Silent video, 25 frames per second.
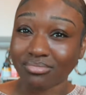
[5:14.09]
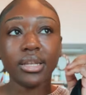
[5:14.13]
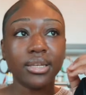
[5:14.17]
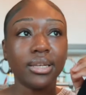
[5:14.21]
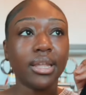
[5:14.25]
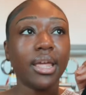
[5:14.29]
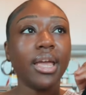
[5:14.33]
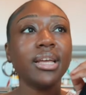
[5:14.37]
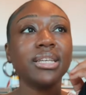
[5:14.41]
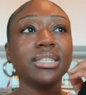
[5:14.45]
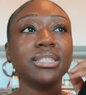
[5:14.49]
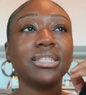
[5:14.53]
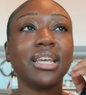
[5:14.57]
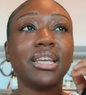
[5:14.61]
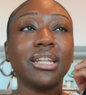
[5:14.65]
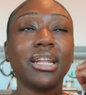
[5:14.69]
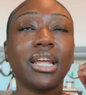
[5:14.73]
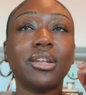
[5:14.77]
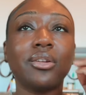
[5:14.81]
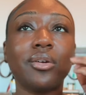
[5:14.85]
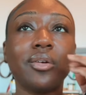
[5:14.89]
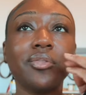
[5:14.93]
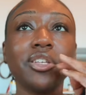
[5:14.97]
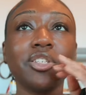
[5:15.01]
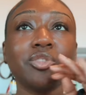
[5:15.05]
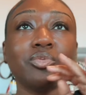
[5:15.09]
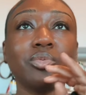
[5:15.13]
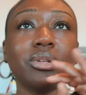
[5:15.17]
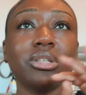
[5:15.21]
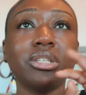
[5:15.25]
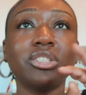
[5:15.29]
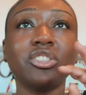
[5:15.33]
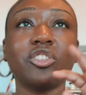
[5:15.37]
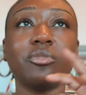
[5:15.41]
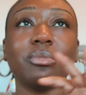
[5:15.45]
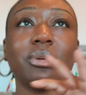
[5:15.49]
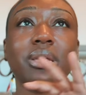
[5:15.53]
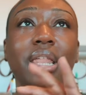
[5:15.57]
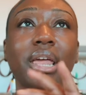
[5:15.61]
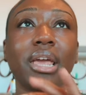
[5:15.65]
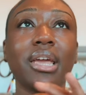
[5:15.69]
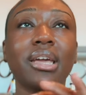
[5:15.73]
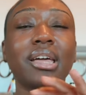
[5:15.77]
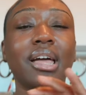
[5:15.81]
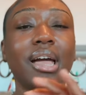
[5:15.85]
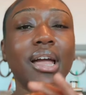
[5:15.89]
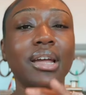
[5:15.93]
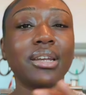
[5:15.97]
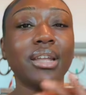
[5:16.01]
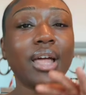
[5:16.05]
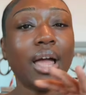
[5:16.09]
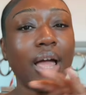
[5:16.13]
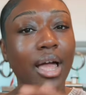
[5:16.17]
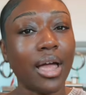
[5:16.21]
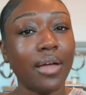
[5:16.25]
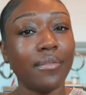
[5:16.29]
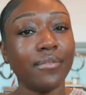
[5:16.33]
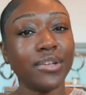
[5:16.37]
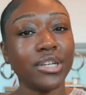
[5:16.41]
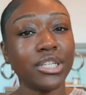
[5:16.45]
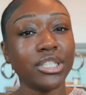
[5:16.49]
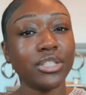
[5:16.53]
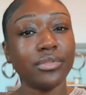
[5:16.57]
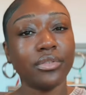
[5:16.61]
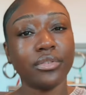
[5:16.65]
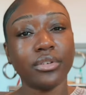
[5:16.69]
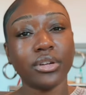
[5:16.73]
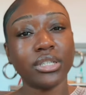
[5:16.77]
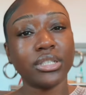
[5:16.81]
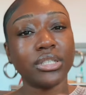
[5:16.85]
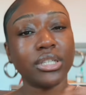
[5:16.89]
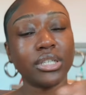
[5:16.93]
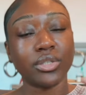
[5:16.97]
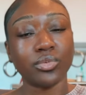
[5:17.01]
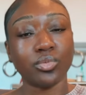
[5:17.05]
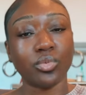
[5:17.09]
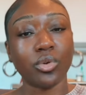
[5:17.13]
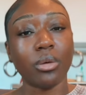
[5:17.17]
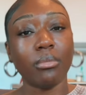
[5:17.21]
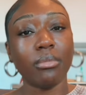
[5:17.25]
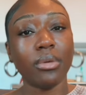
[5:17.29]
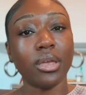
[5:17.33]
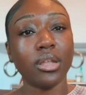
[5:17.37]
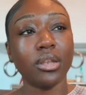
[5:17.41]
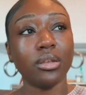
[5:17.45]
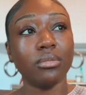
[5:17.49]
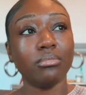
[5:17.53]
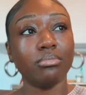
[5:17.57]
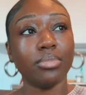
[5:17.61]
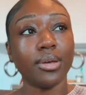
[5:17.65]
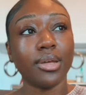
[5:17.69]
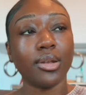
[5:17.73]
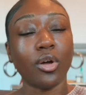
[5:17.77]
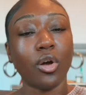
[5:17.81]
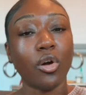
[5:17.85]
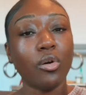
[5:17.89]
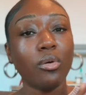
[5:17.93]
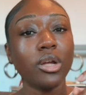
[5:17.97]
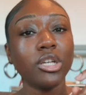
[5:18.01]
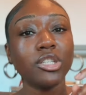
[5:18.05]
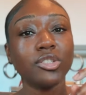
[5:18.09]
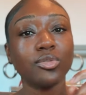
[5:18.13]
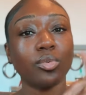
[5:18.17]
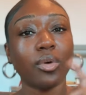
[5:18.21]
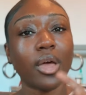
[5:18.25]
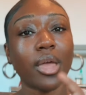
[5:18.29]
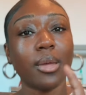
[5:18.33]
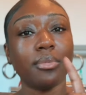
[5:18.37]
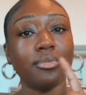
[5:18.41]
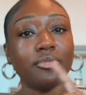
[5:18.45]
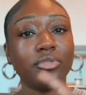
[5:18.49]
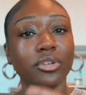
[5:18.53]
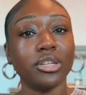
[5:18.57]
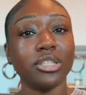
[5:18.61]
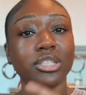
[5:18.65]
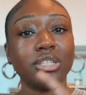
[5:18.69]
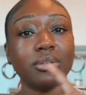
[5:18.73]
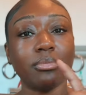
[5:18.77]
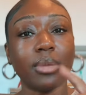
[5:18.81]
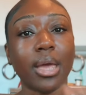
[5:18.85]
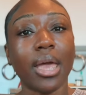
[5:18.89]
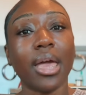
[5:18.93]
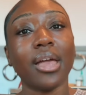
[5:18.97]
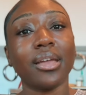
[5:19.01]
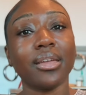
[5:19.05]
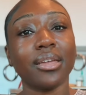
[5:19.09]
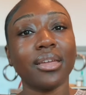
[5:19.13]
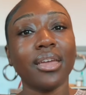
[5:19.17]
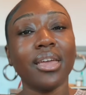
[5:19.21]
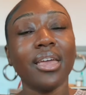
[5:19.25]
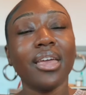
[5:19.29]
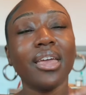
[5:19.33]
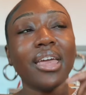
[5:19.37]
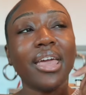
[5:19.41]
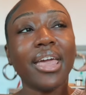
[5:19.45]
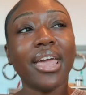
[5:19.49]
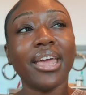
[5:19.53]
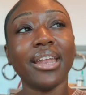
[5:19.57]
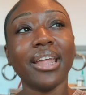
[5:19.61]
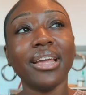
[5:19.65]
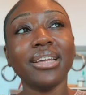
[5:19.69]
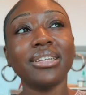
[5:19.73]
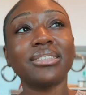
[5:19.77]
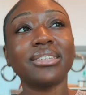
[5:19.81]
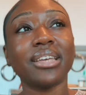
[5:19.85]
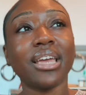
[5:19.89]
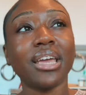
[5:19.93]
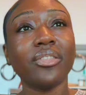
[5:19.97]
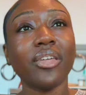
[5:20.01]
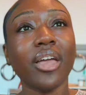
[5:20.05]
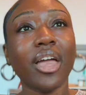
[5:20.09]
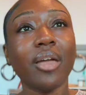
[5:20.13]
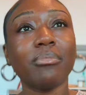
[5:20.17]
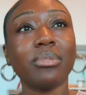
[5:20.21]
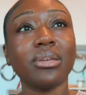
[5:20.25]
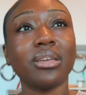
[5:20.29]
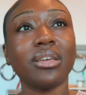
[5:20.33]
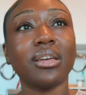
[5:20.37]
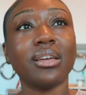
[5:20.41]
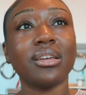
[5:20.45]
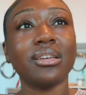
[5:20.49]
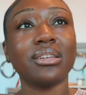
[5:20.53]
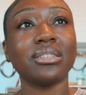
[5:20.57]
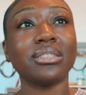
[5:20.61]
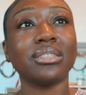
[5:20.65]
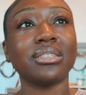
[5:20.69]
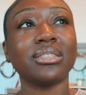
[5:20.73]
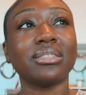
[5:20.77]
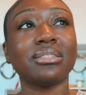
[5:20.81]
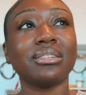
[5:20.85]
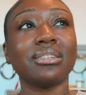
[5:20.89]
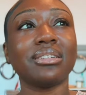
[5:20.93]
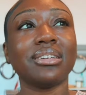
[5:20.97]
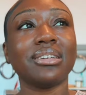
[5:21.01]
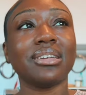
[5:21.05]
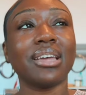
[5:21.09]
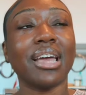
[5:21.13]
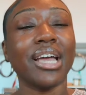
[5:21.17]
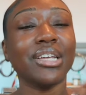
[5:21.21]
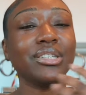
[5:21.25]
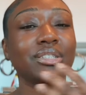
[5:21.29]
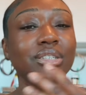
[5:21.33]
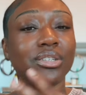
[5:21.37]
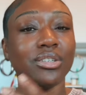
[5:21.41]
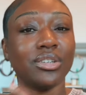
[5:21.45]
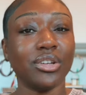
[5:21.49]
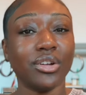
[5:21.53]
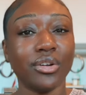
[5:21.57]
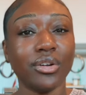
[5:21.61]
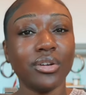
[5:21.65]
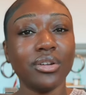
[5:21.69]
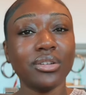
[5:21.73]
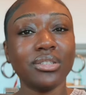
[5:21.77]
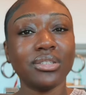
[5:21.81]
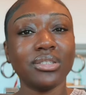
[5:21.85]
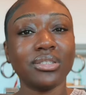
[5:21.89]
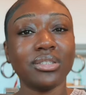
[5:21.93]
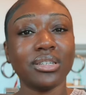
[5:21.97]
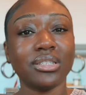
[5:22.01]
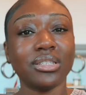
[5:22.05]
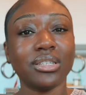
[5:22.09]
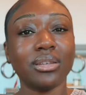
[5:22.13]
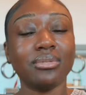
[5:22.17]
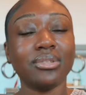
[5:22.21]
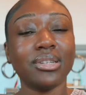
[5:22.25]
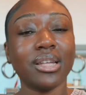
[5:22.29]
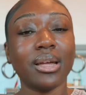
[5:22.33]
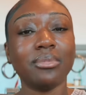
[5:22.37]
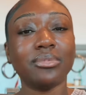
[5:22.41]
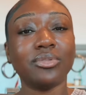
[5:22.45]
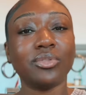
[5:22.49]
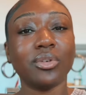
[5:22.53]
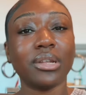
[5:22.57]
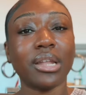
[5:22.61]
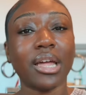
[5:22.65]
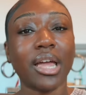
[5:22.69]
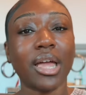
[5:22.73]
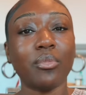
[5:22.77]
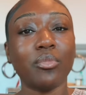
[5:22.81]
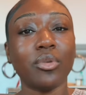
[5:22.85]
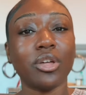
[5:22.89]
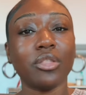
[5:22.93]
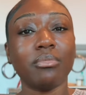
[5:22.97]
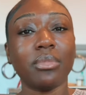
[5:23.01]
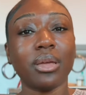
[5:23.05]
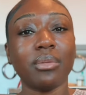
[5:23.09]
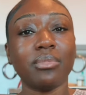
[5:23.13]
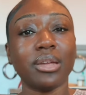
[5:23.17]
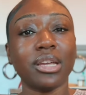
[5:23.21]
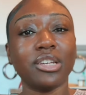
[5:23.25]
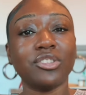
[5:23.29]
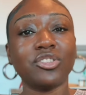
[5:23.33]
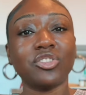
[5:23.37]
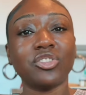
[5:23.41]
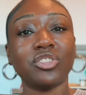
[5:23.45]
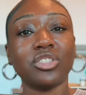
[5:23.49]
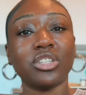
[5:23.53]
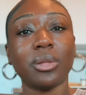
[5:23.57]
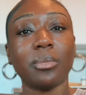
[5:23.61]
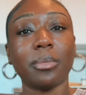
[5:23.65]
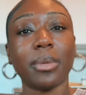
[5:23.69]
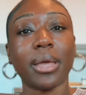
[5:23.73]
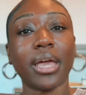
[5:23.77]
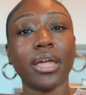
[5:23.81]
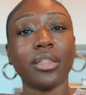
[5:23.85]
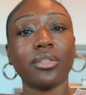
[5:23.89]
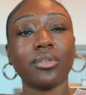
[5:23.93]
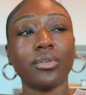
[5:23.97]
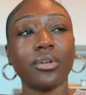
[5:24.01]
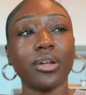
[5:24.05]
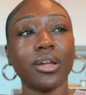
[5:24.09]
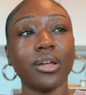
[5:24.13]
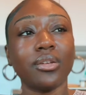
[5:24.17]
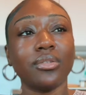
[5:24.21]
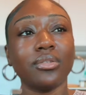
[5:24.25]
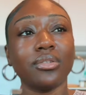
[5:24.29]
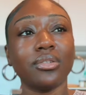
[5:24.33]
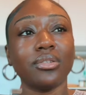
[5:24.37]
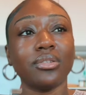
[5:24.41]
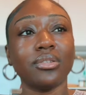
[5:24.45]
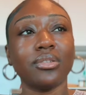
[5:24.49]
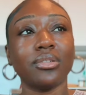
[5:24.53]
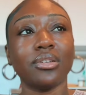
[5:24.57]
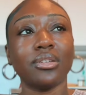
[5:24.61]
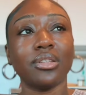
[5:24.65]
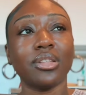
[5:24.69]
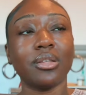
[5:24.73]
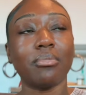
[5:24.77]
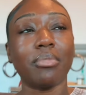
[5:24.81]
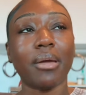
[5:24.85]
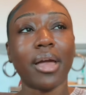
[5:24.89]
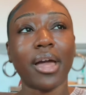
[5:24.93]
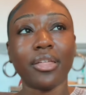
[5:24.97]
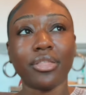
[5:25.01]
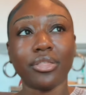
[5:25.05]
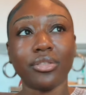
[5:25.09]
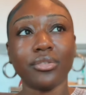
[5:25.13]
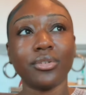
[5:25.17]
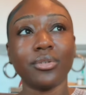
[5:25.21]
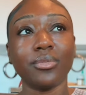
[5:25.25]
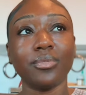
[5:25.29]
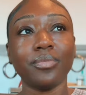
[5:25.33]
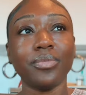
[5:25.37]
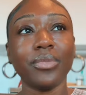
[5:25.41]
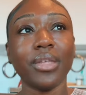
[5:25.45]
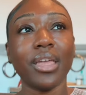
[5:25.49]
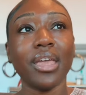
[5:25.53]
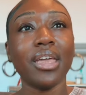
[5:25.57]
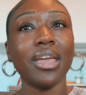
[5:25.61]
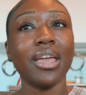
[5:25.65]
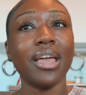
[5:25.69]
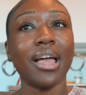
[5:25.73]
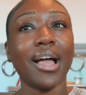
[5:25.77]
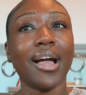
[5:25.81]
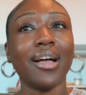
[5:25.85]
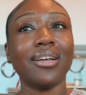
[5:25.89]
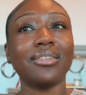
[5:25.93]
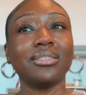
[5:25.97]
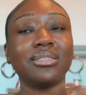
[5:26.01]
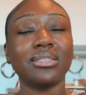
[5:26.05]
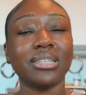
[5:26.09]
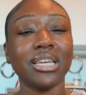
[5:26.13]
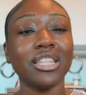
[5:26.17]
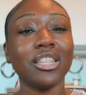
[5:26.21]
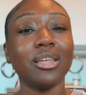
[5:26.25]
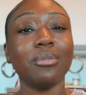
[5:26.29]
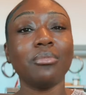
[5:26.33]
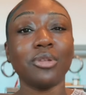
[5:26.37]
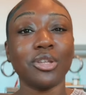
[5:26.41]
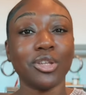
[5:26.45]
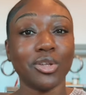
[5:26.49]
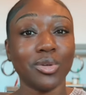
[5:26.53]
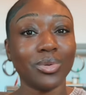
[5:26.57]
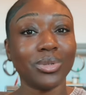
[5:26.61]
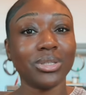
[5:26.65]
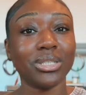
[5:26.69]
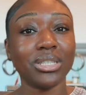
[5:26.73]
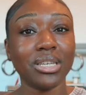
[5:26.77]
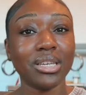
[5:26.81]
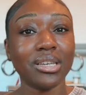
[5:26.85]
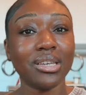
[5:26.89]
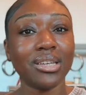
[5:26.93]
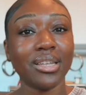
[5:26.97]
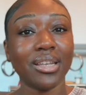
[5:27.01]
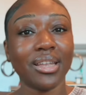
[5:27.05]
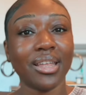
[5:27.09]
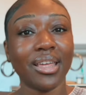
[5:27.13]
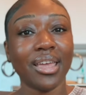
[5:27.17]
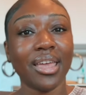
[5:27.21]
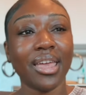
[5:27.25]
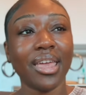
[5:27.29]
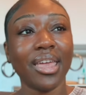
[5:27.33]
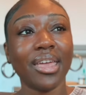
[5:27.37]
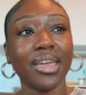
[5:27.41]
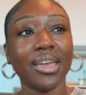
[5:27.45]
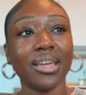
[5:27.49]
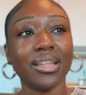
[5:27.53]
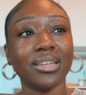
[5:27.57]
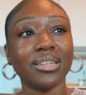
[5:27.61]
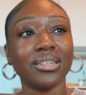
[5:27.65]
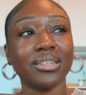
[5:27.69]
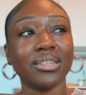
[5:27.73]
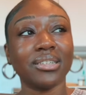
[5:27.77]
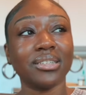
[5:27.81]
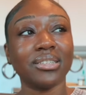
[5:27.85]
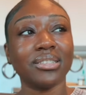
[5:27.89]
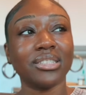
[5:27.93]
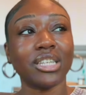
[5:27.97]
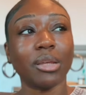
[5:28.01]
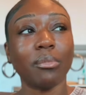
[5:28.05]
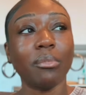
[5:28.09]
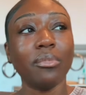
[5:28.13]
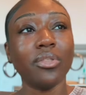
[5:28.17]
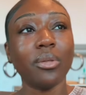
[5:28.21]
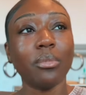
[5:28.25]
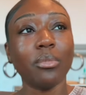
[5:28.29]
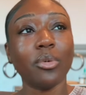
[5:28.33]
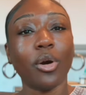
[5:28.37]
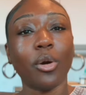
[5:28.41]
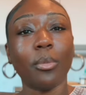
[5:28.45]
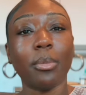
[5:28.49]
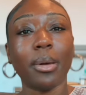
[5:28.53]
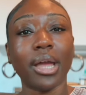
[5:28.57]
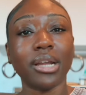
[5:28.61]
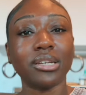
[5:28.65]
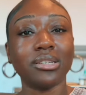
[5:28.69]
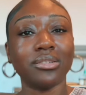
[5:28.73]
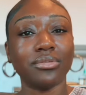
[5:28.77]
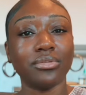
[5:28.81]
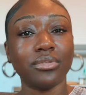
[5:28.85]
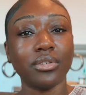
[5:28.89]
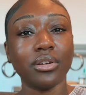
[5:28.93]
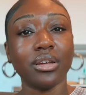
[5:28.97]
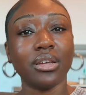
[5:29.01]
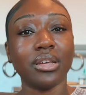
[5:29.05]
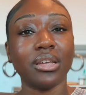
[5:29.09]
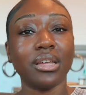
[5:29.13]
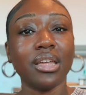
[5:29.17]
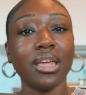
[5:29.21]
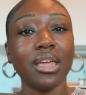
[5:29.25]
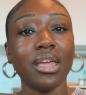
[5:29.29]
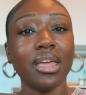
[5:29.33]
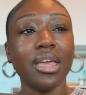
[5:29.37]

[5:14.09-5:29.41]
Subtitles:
Next, and I know this one could be like kind of obvious for us as women, but always wipe front to back. And I say that because as a nurse, sometimes when I'm with my patients in the bathroom, I'll see them use it and some of them go back to front.